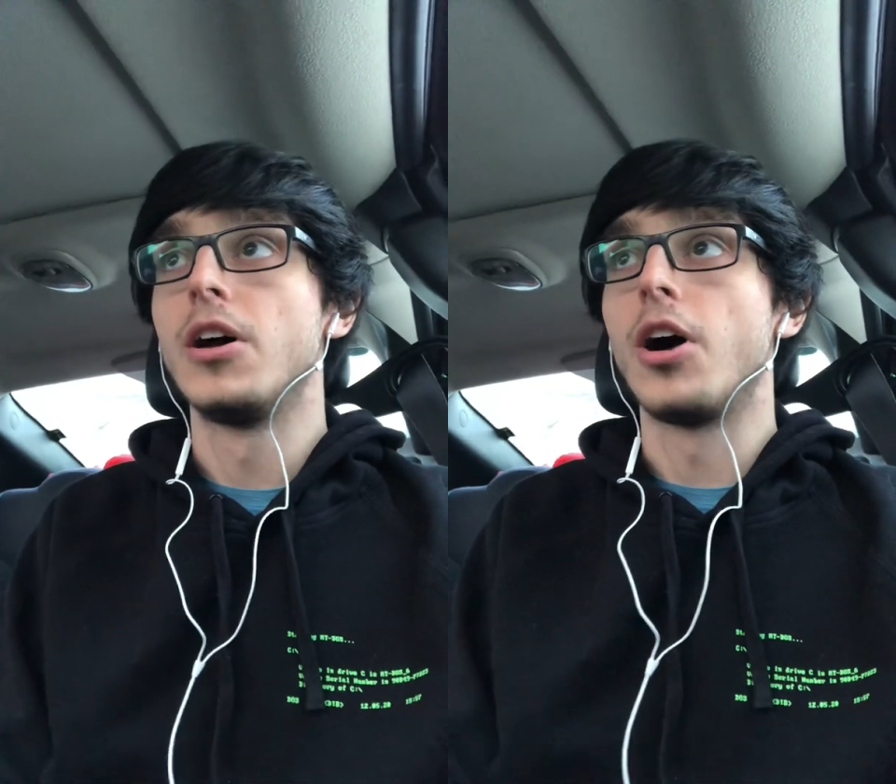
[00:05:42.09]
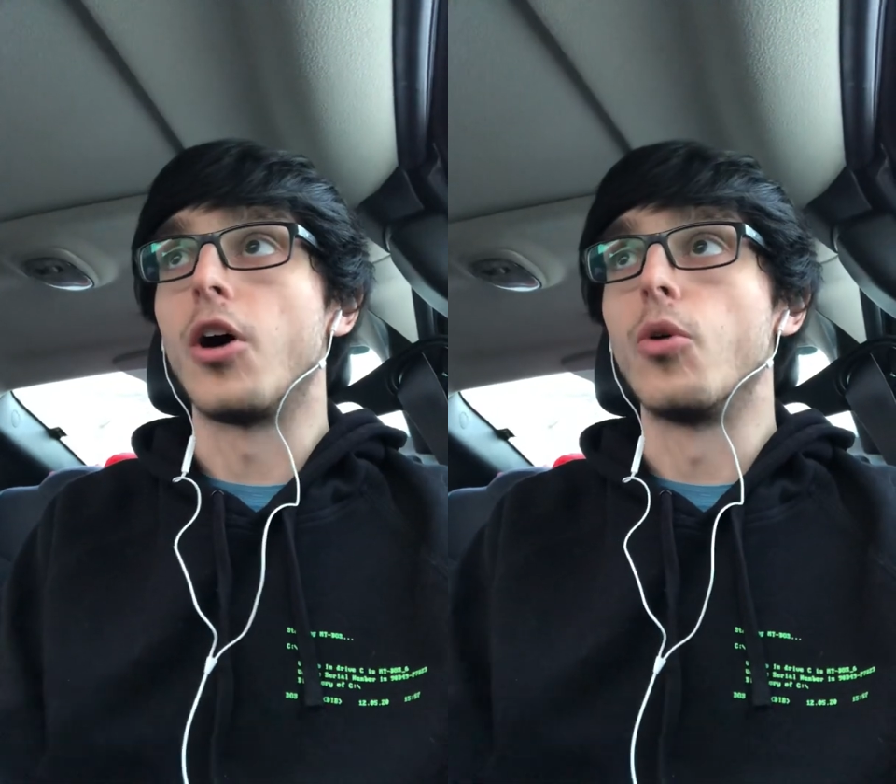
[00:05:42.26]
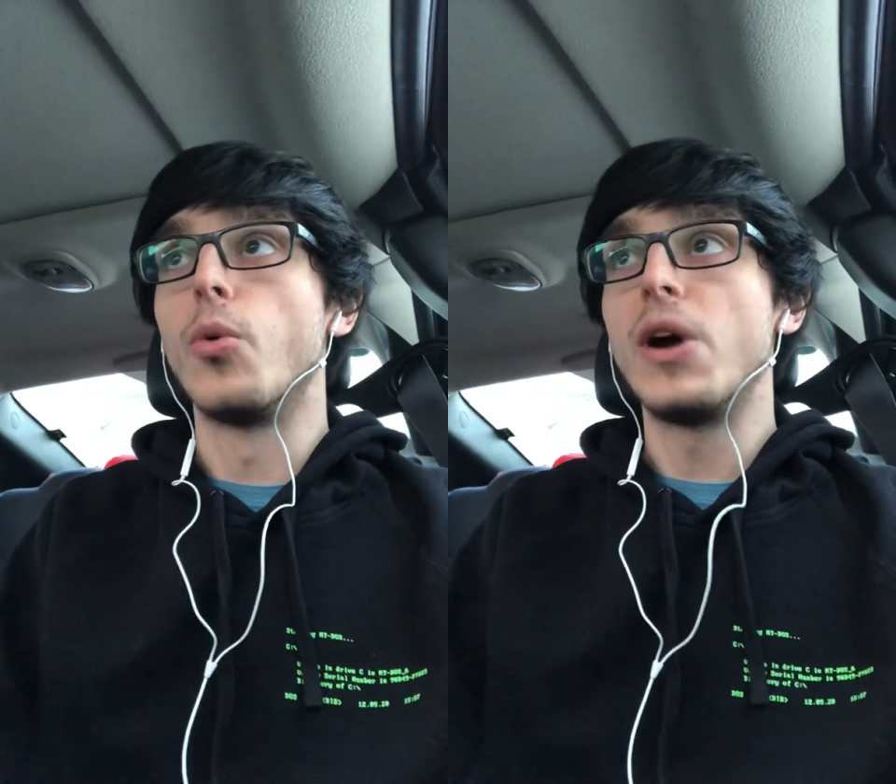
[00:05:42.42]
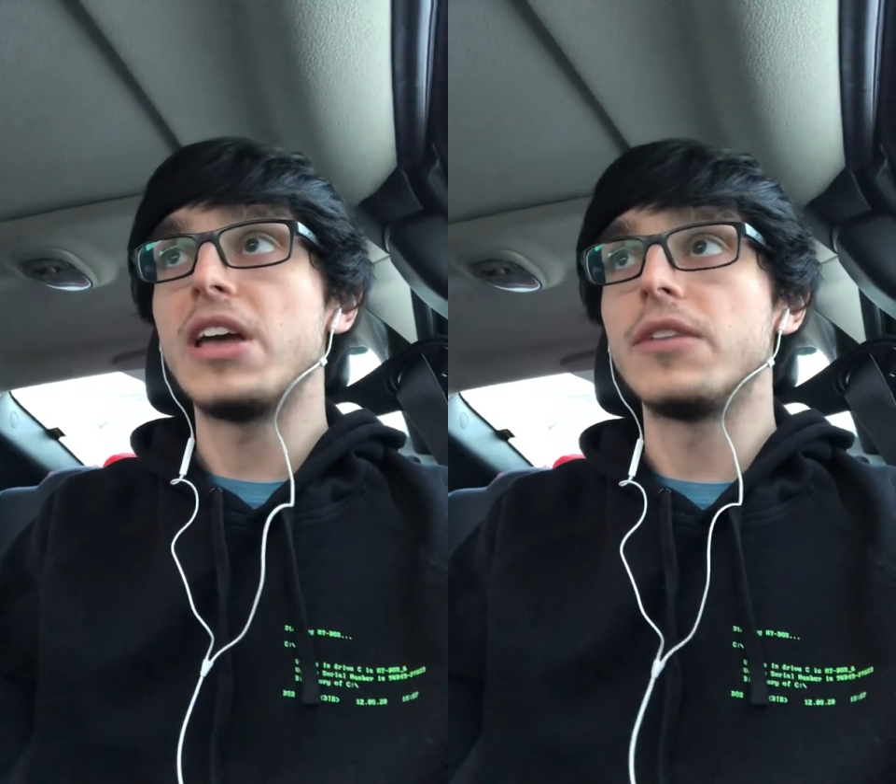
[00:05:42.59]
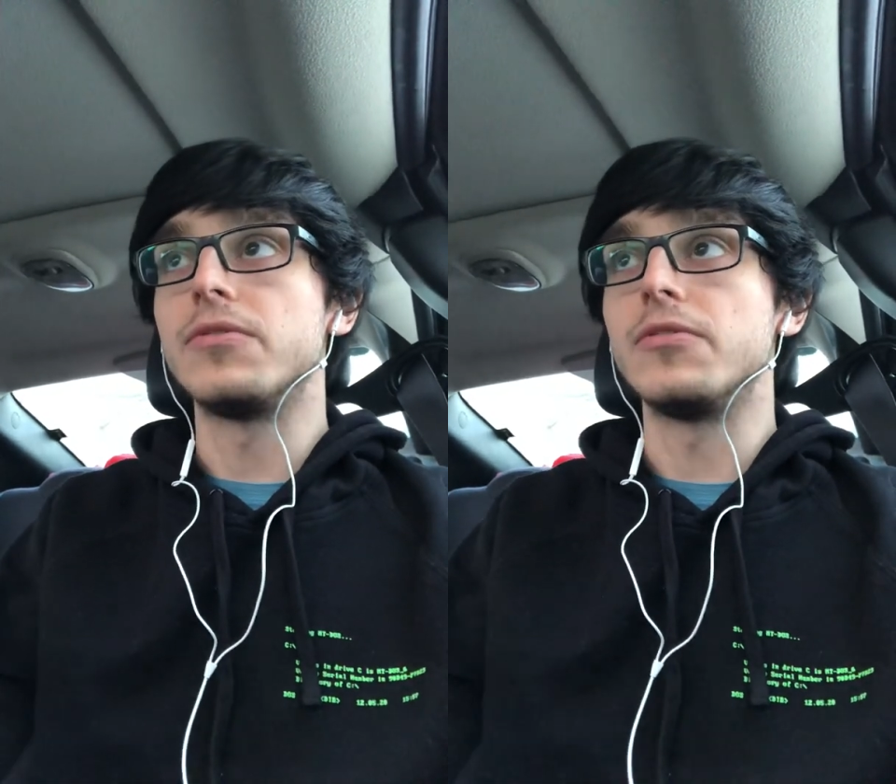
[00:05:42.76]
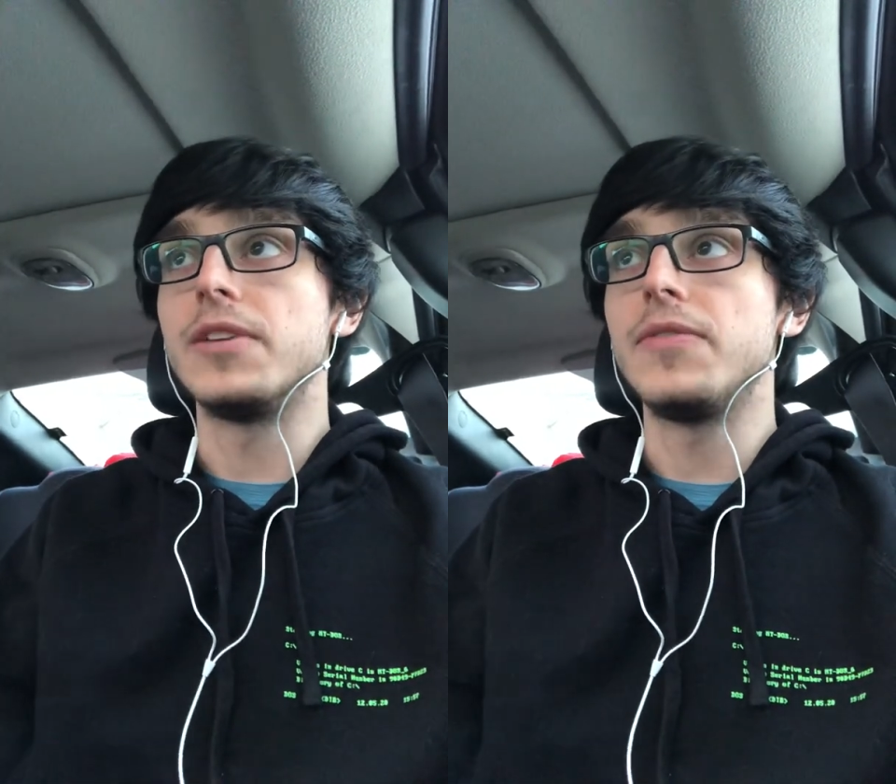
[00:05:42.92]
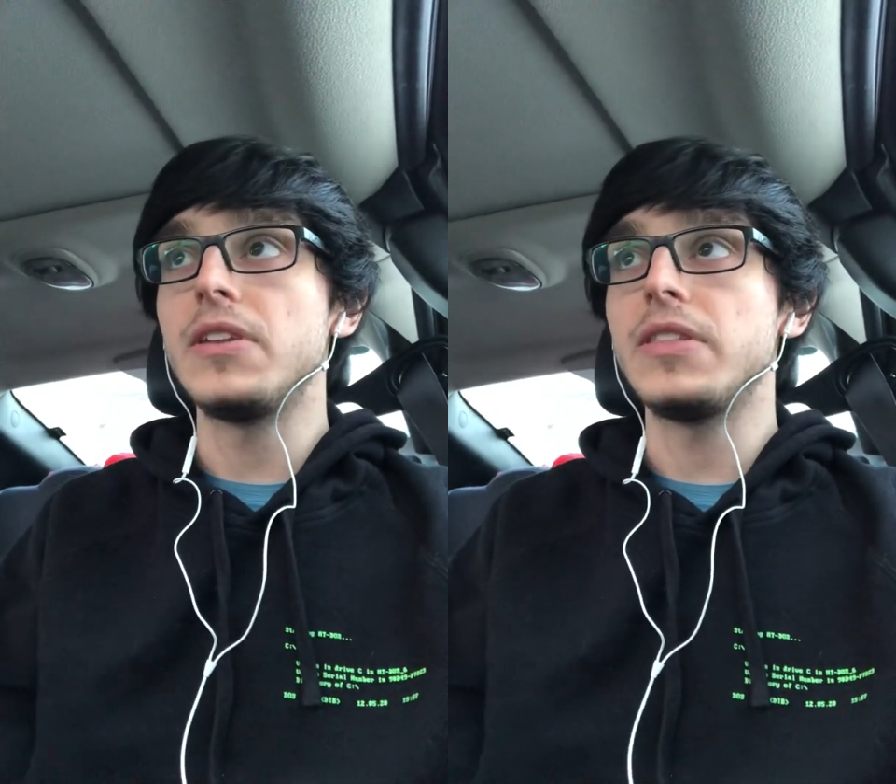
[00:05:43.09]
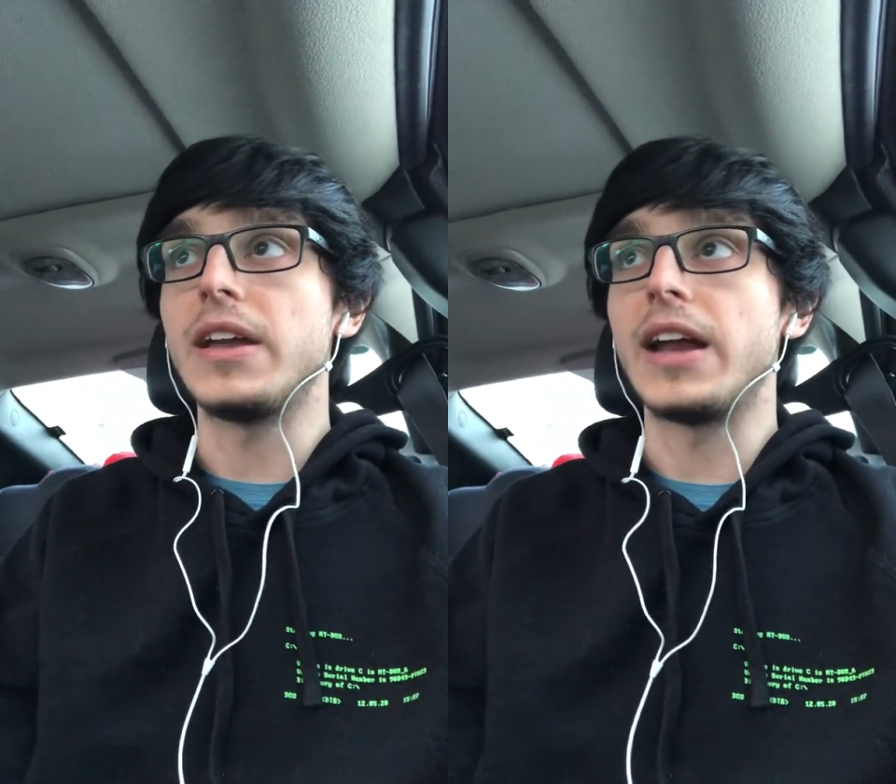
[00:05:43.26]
a way of living that